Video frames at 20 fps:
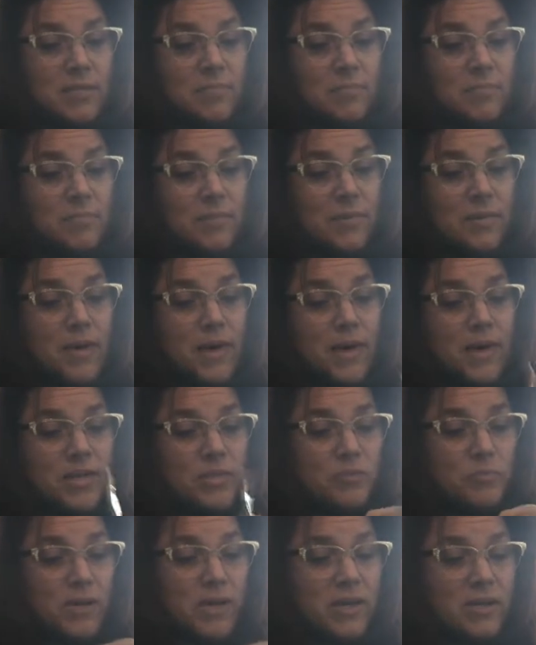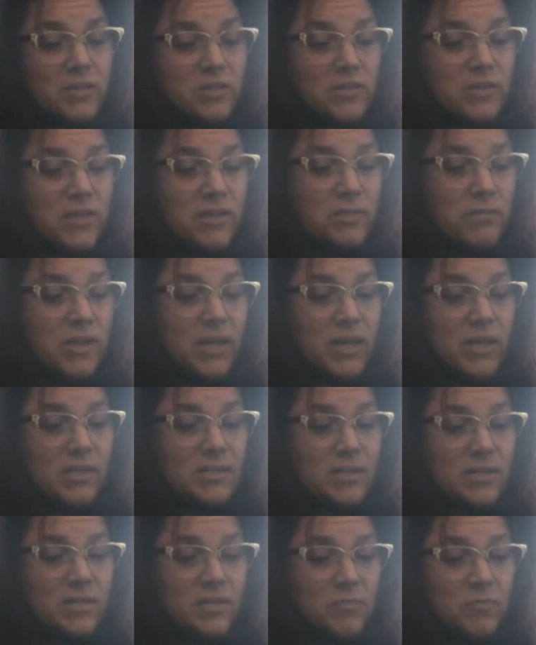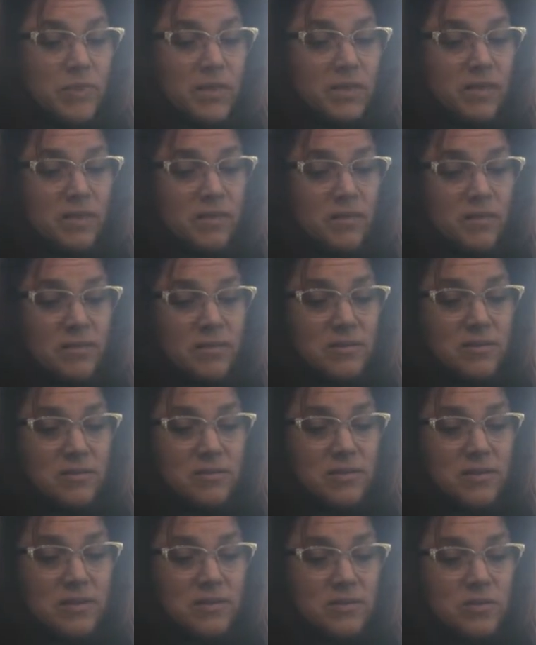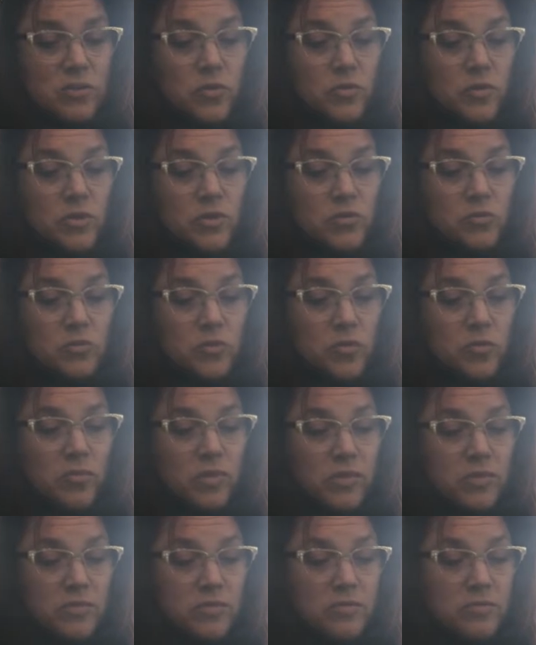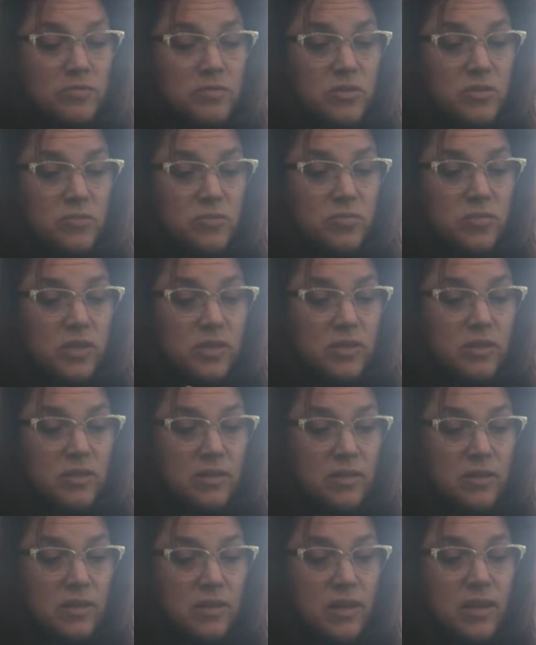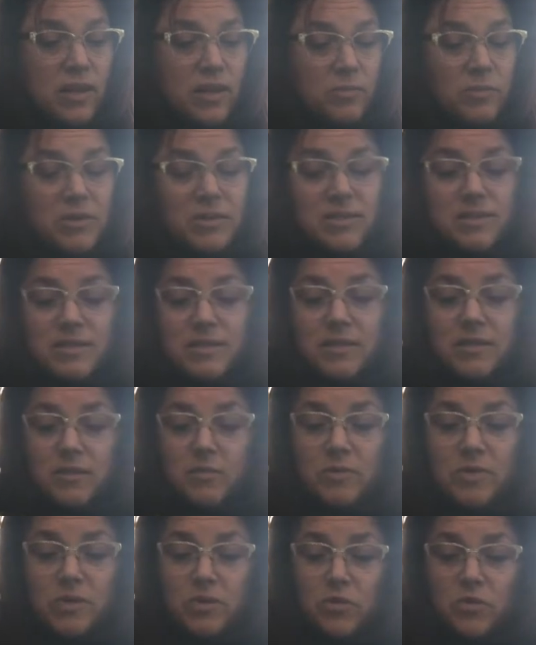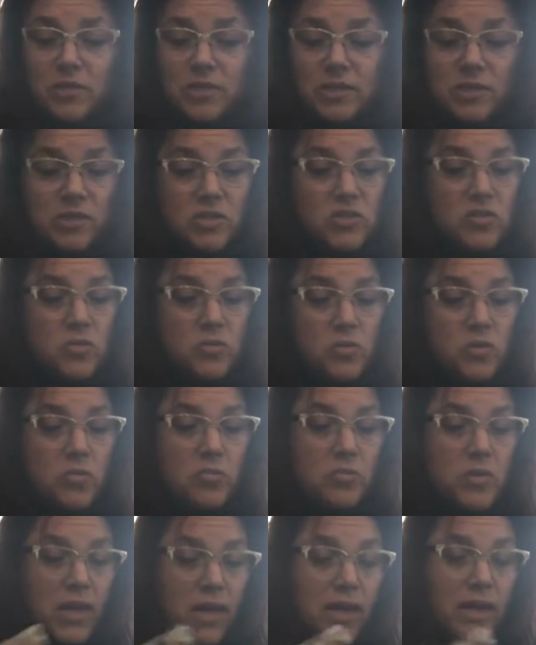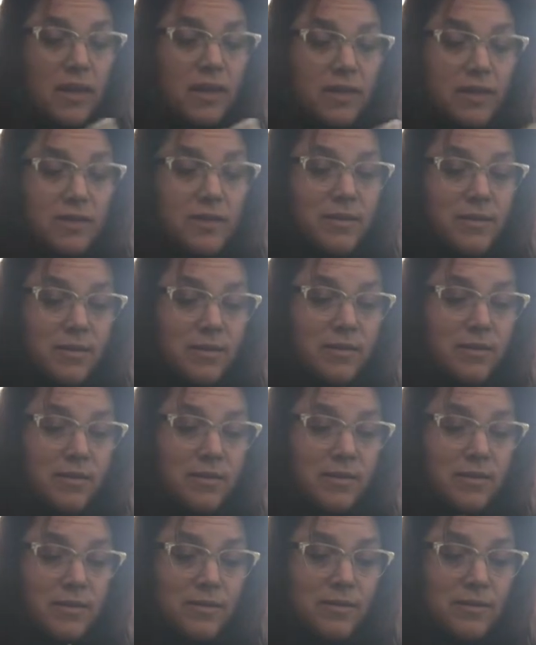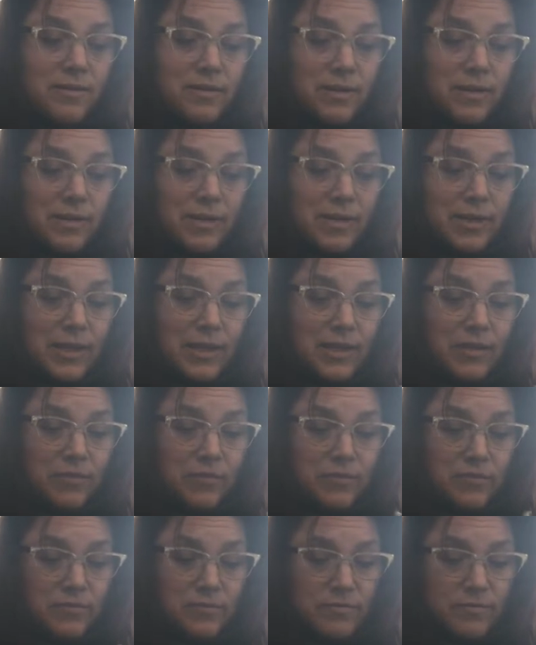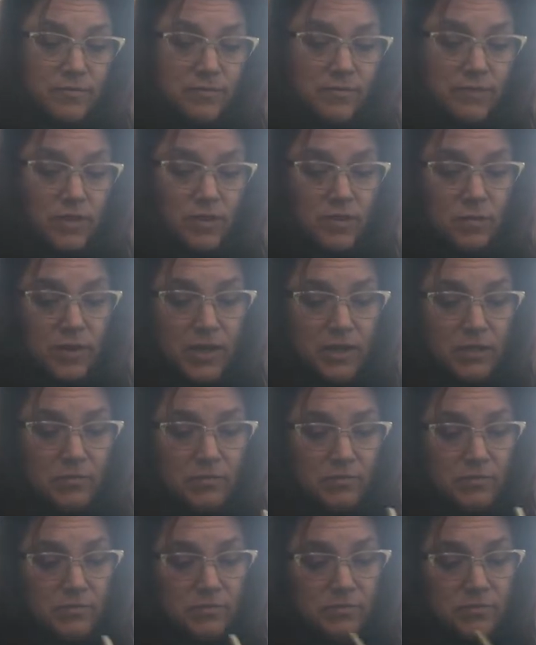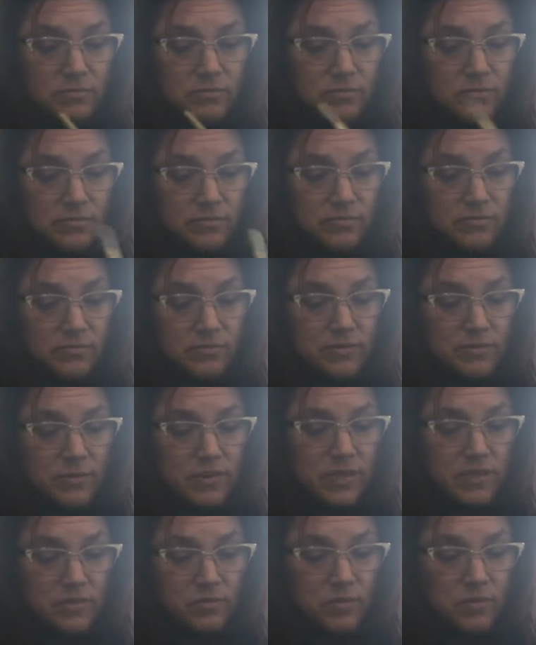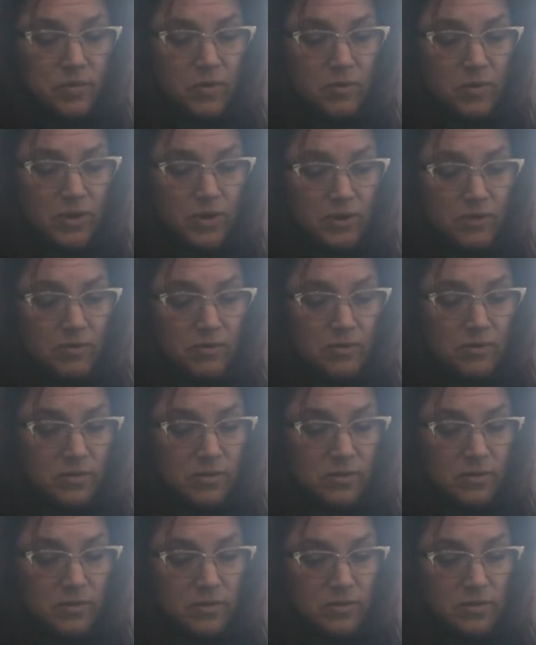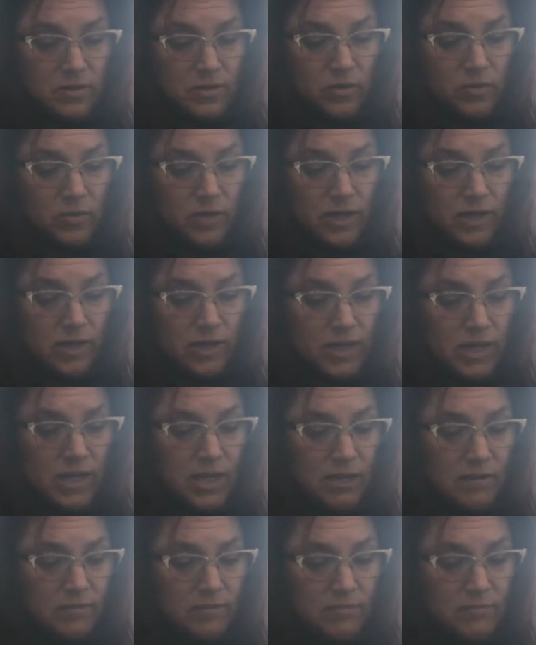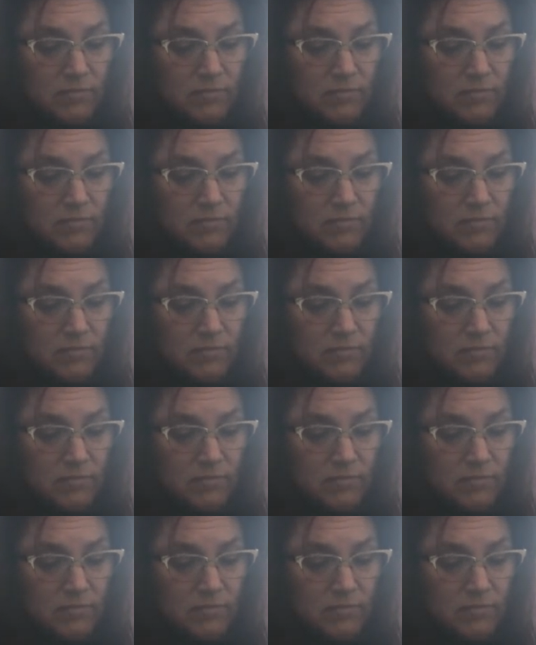Mod Podge is not a bad idea because it's going to coat it to the point. And I'm going to seal it with acrylic so you can clean it very well. And that's what we want. We want to clean it